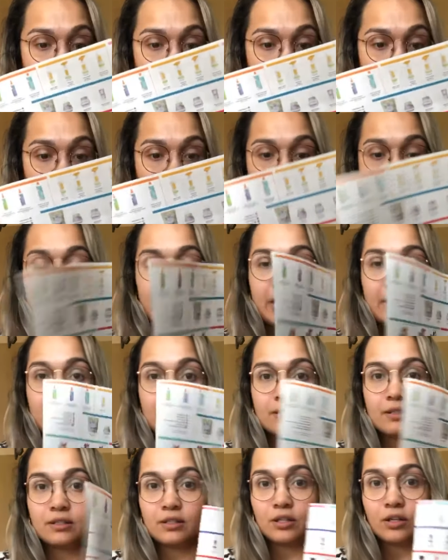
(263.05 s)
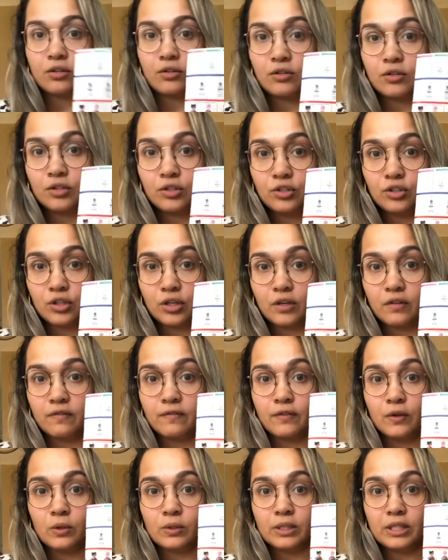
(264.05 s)
Okay, so you're going to
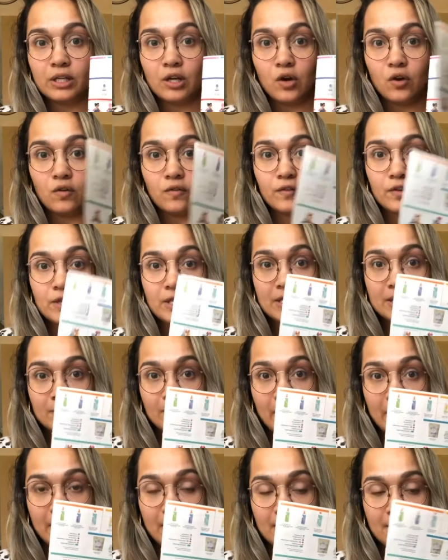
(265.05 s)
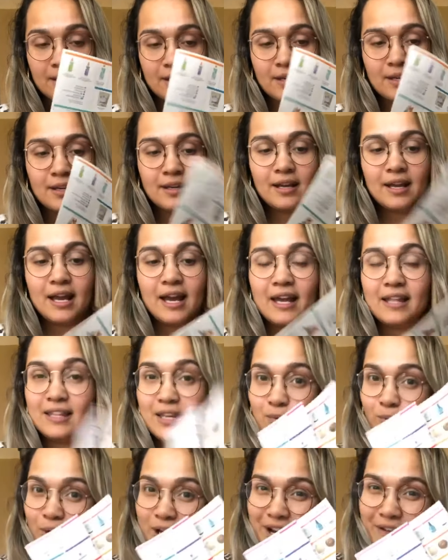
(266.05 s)
fold it over this way, and then
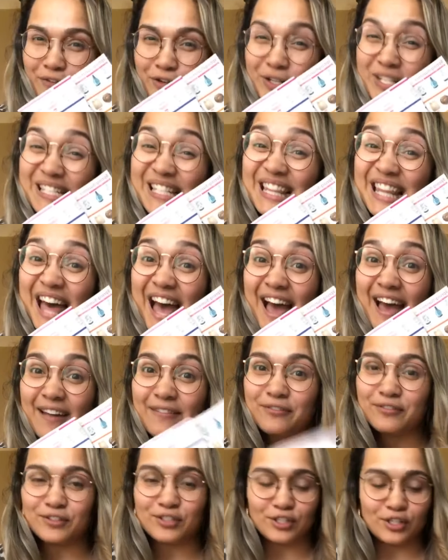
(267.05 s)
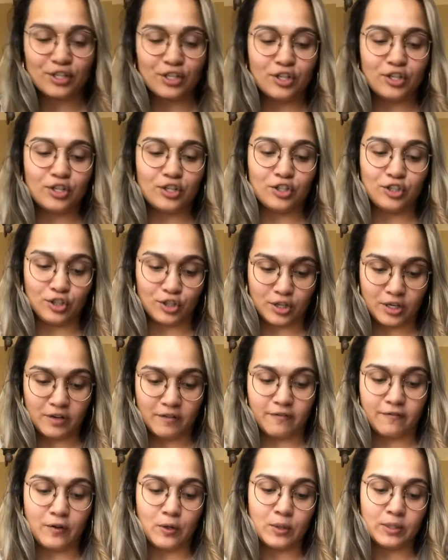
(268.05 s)
whatever is left, you're going to
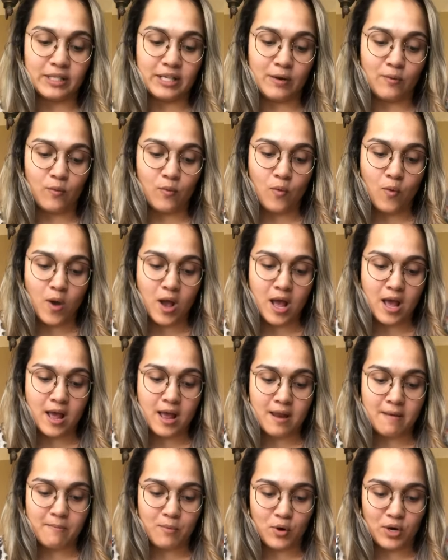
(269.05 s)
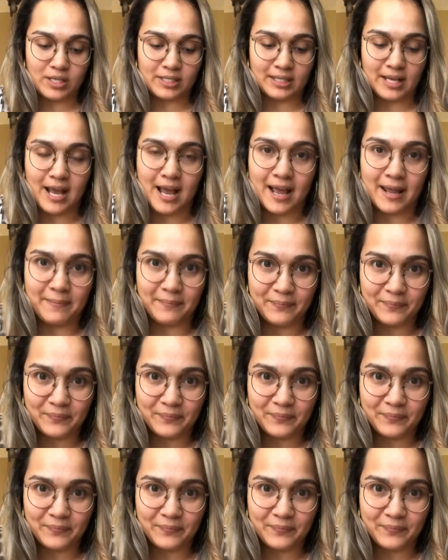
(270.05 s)
fold it one more time.